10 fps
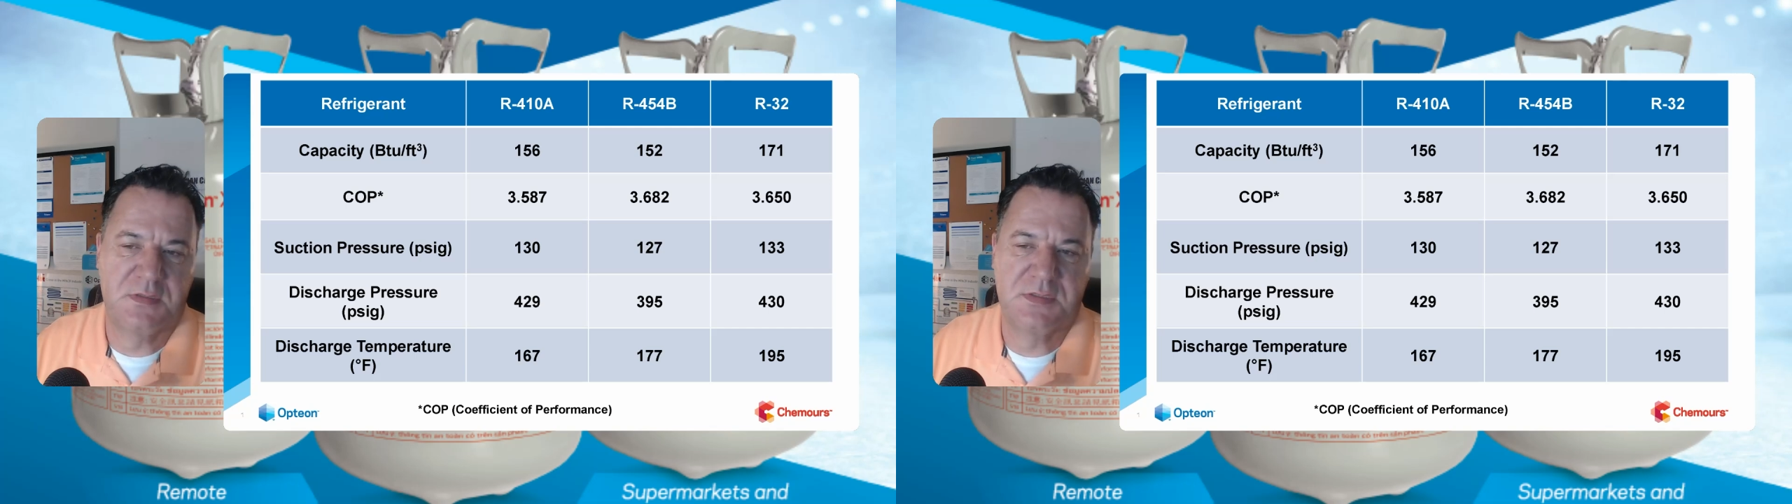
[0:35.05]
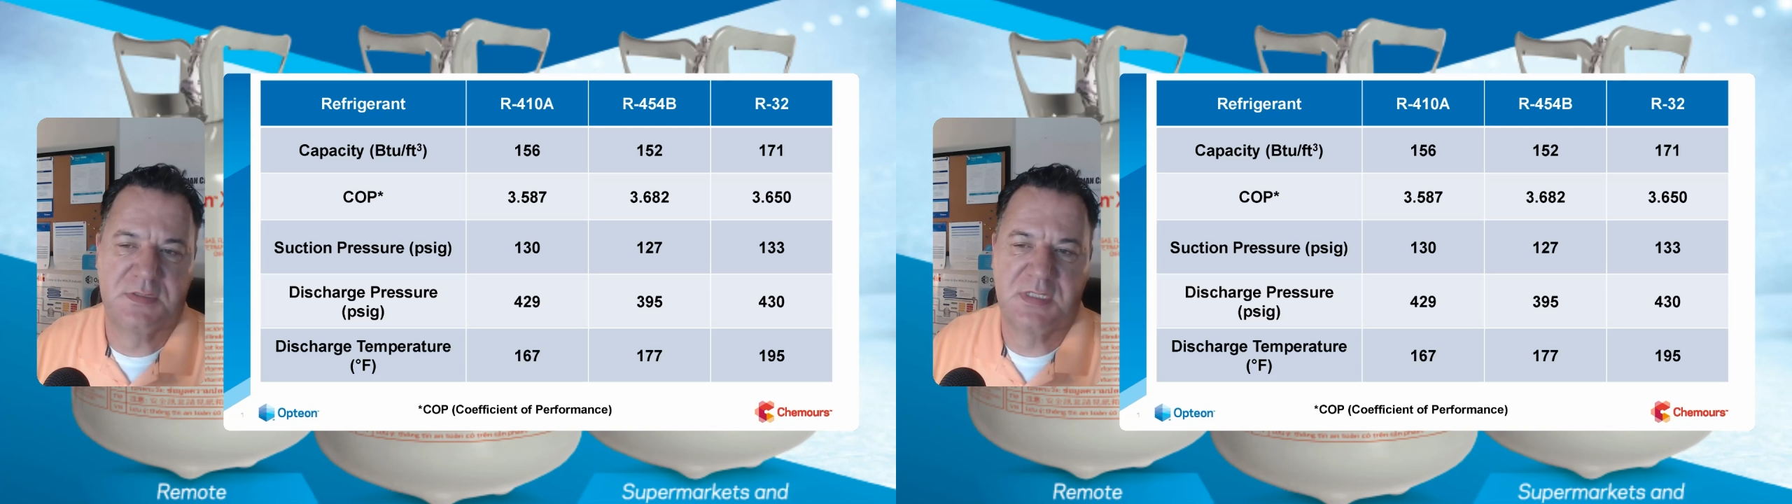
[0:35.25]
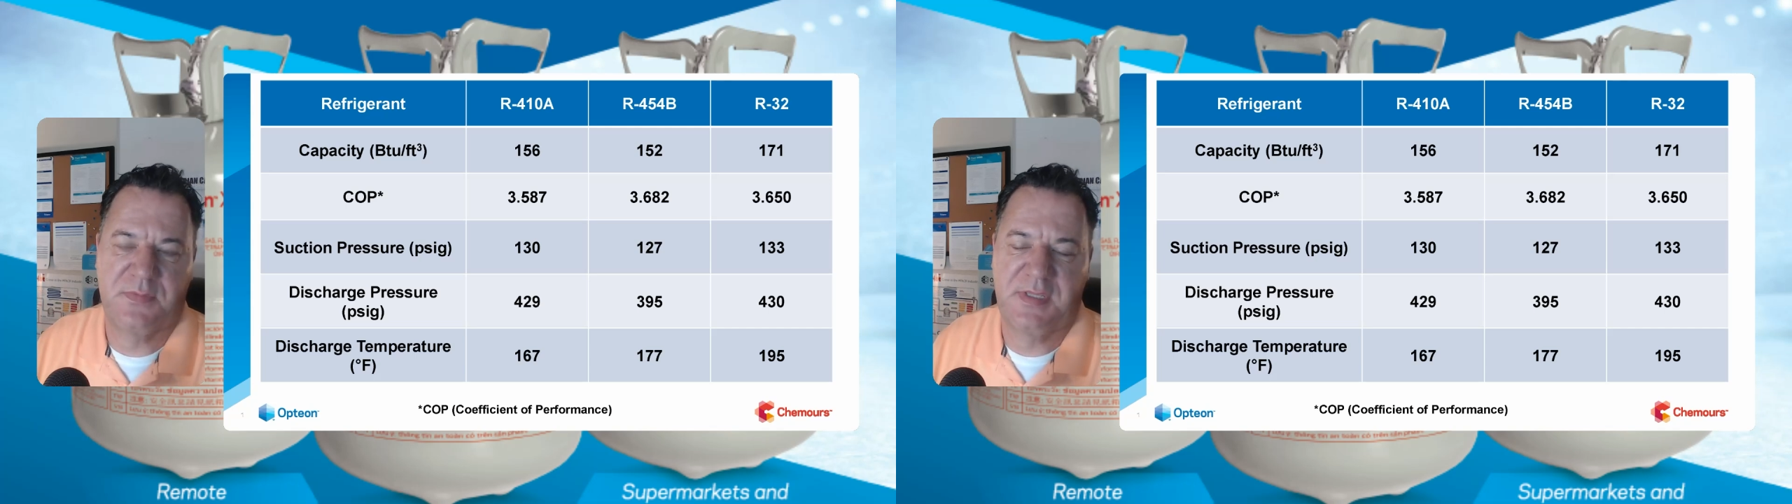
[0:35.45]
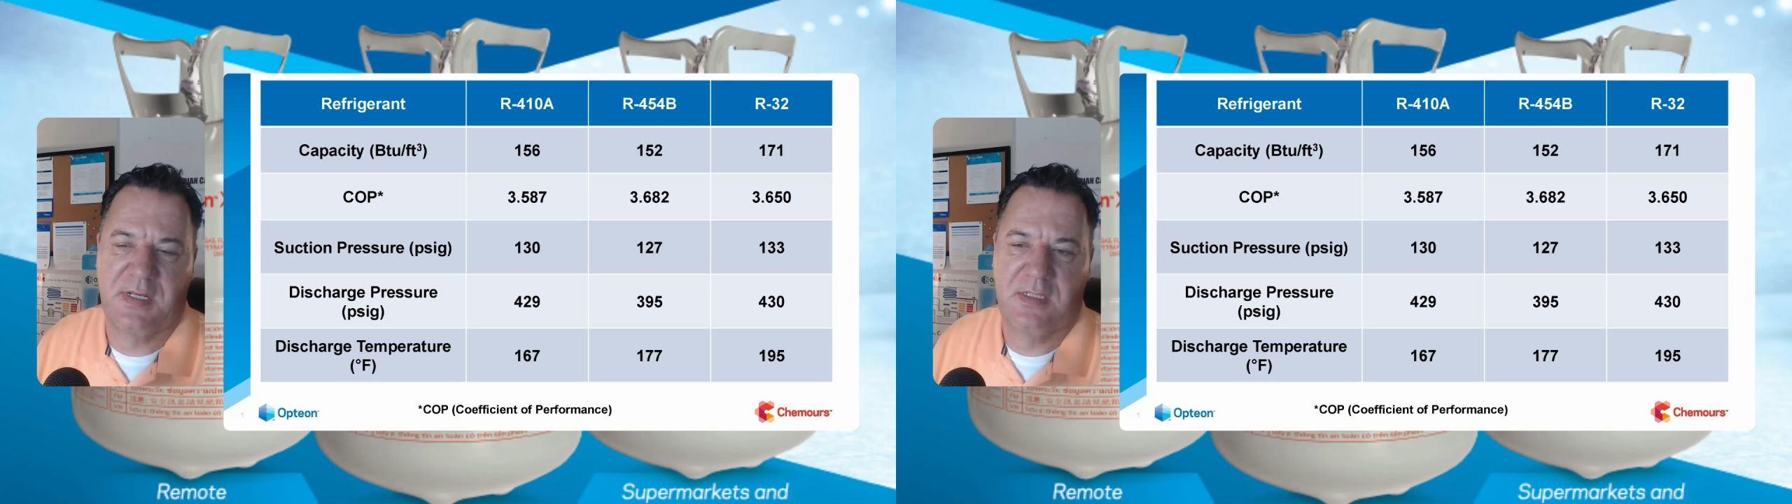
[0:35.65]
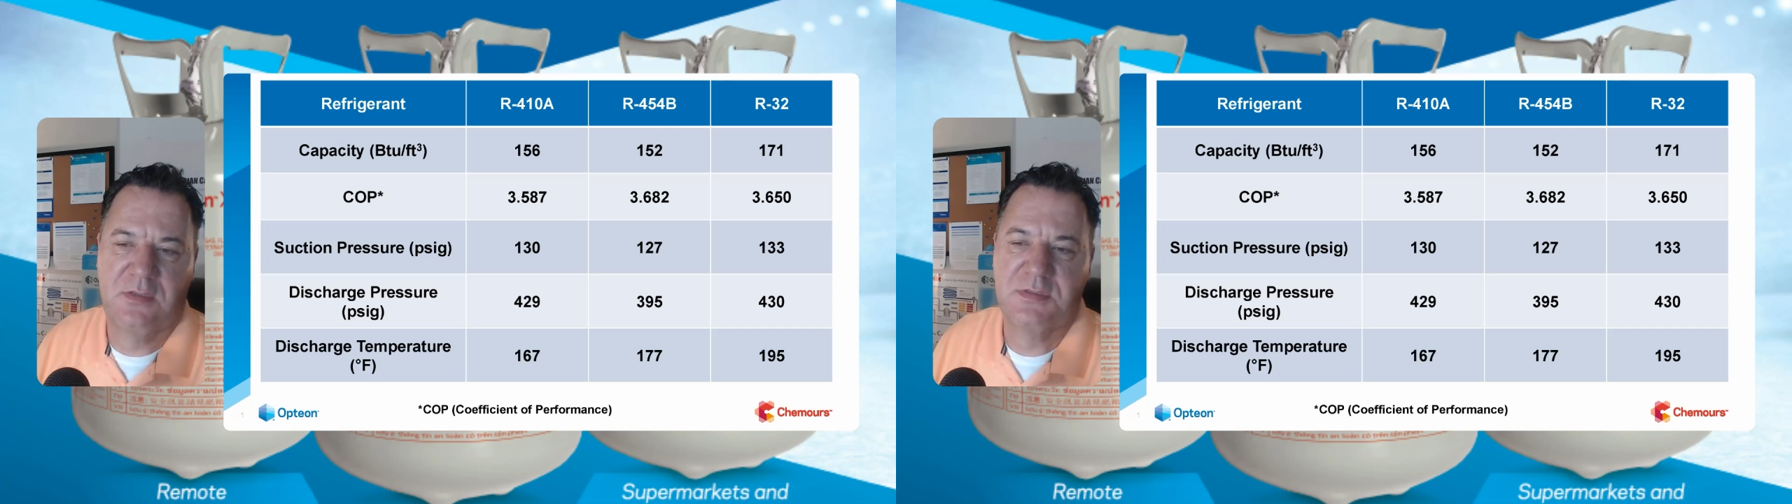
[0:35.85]
So it's going to be,
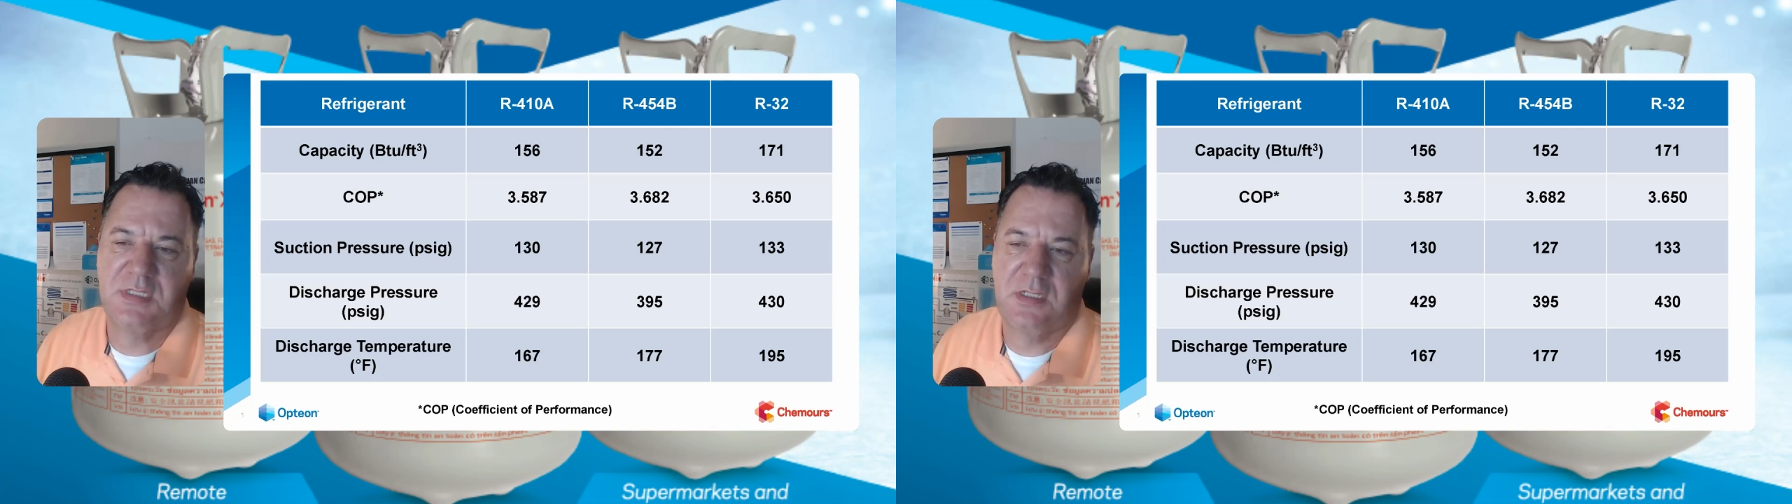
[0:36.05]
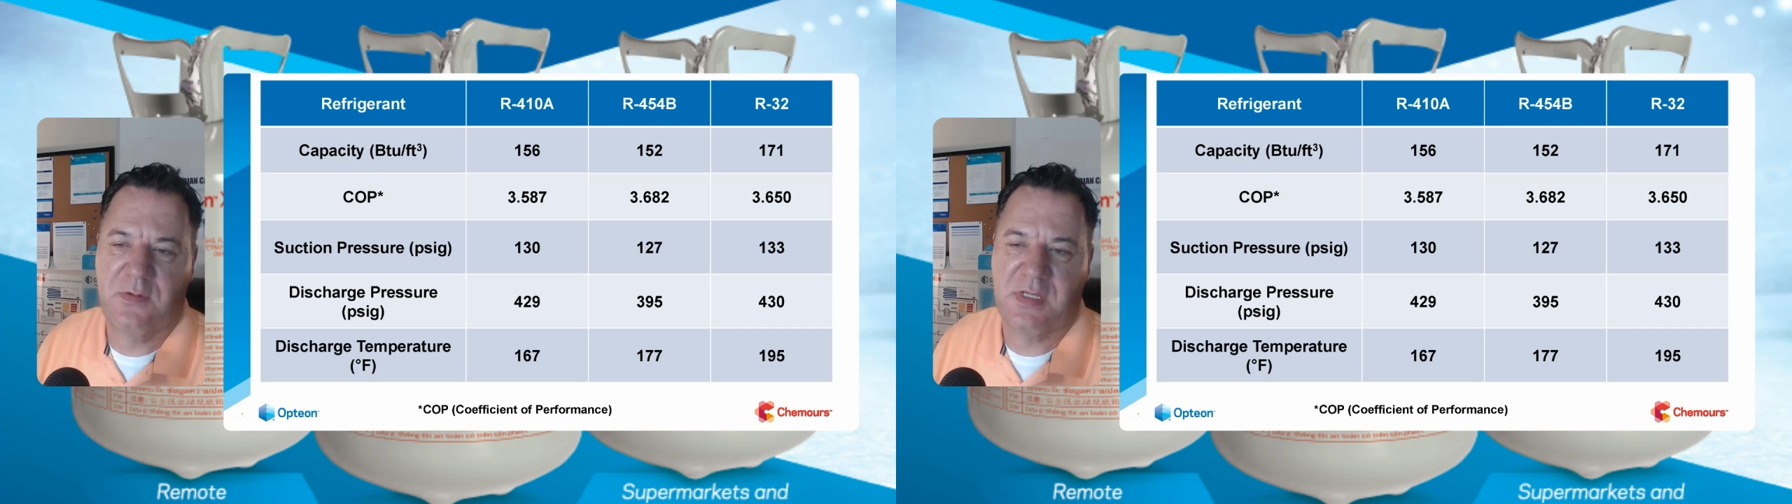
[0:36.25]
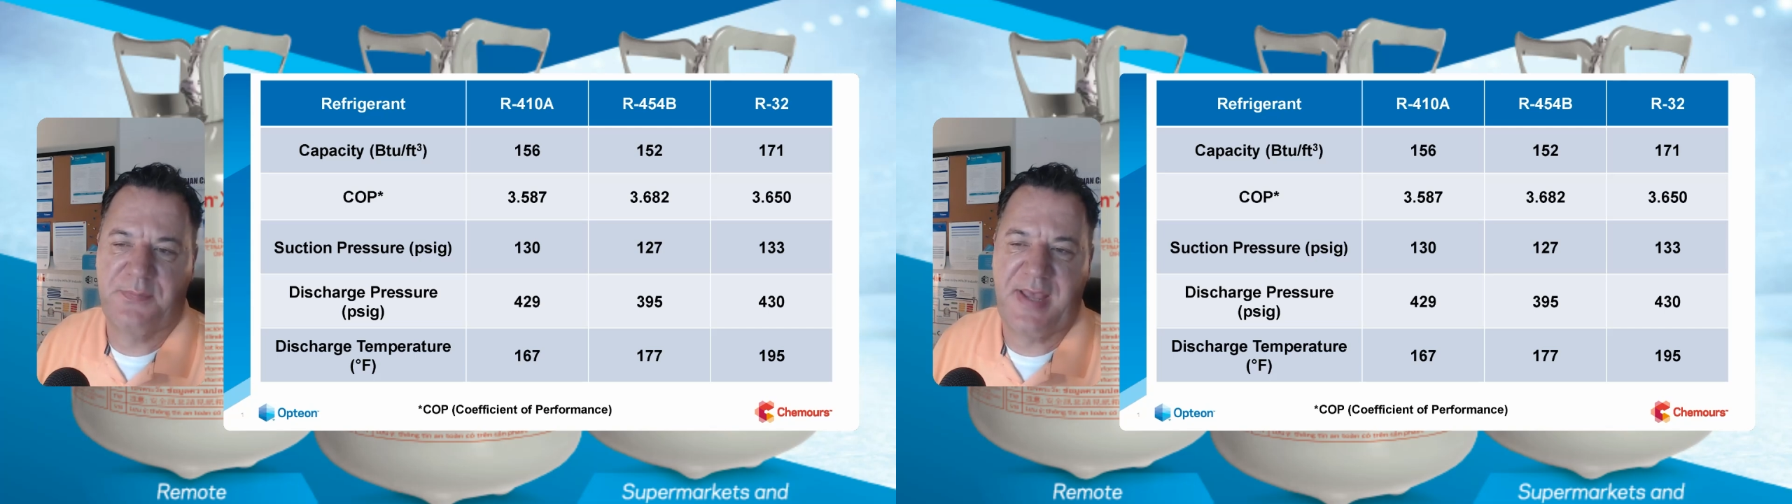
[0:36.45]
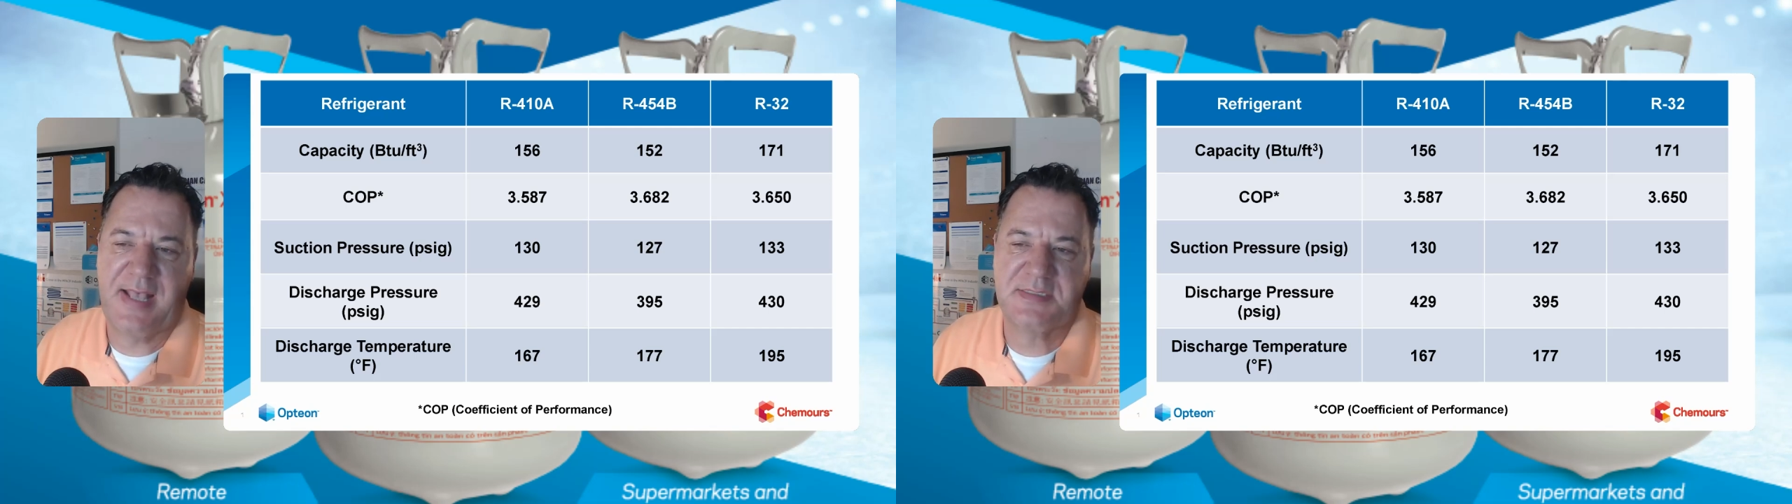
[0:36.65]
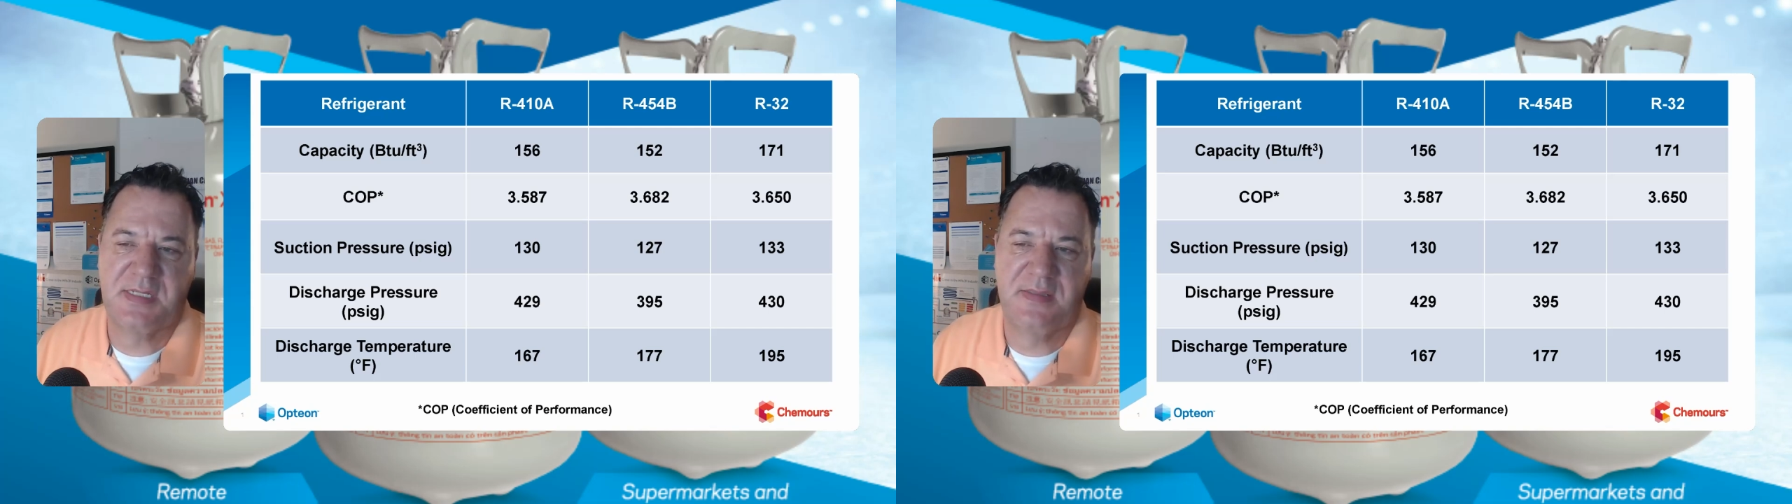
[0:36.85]
lose a little
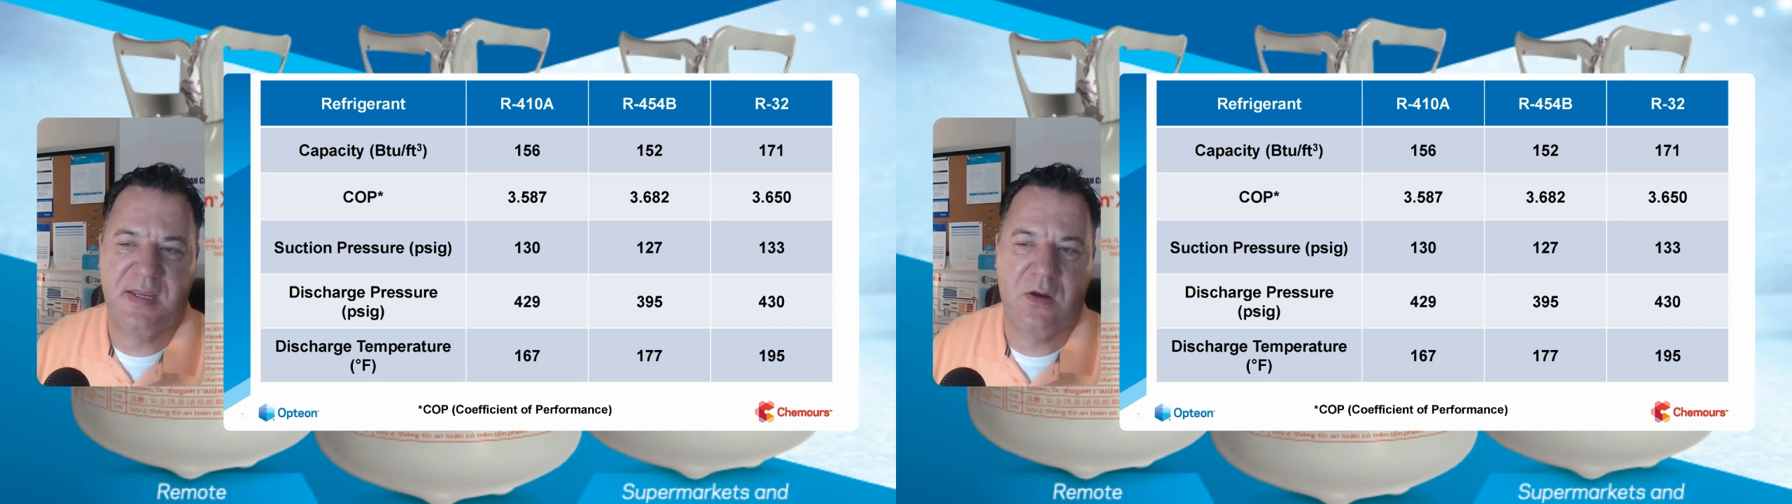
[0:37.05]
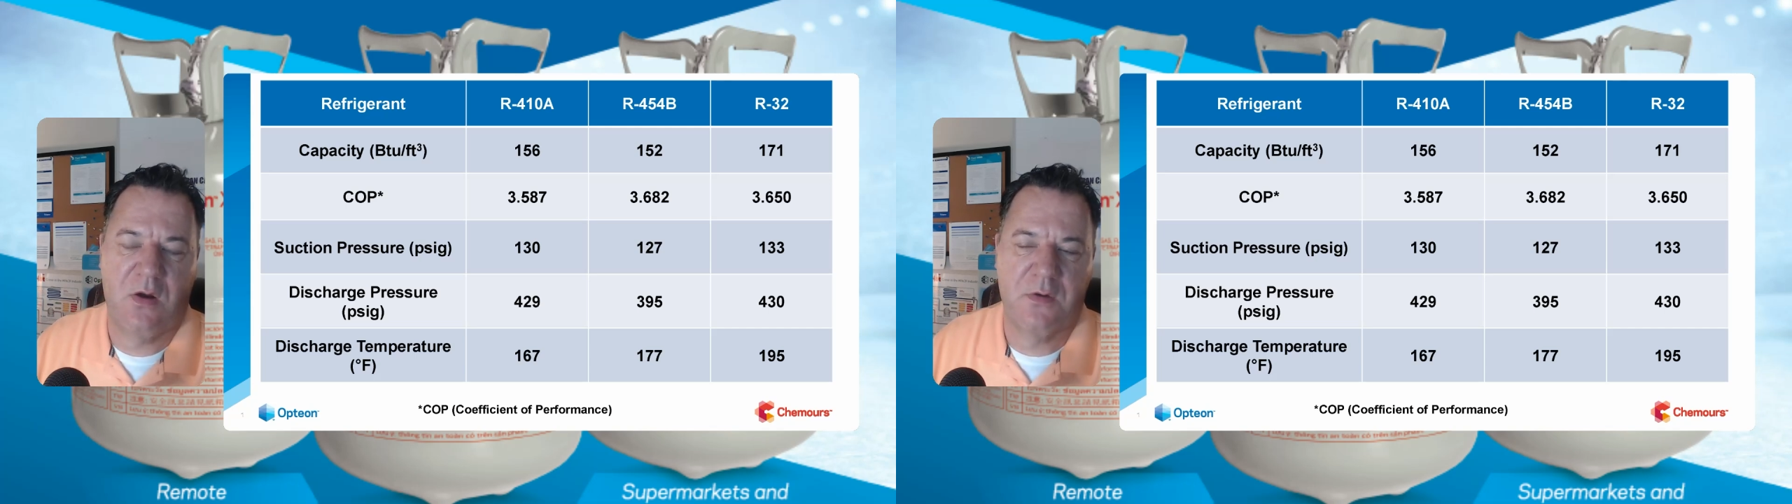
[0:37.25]
capacity there.